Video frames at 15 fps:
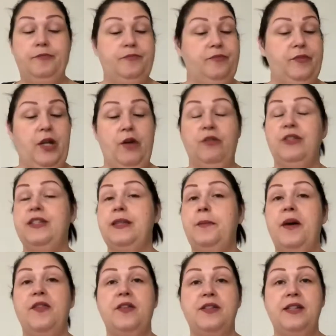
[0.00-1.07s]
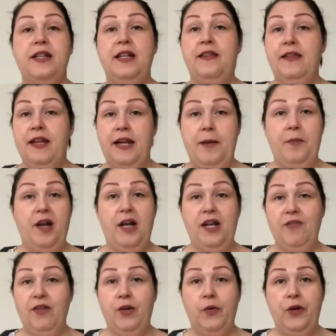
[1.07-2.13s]
No, some other city that I'm not
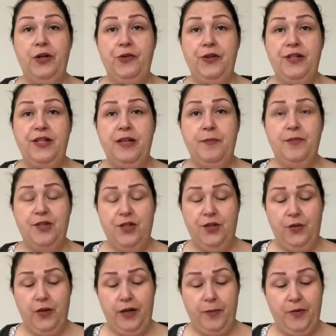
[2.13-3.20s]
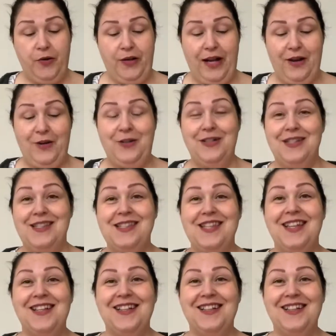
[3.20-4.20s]
even going to attempt to pronounce.